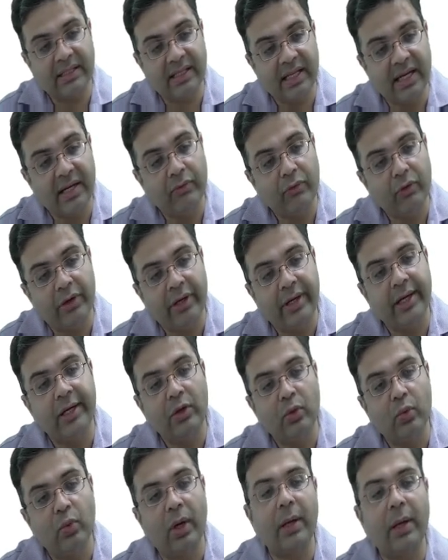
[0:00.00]
then it would drain
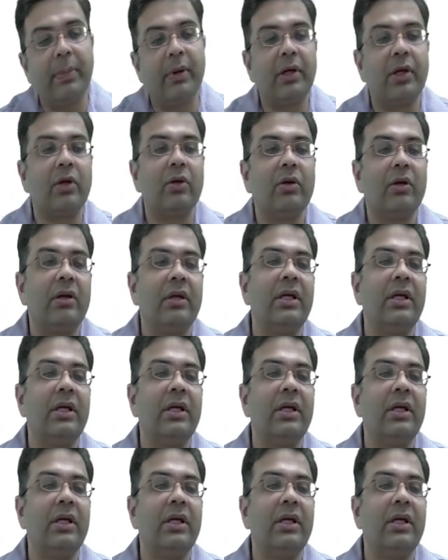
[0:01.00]
to one particular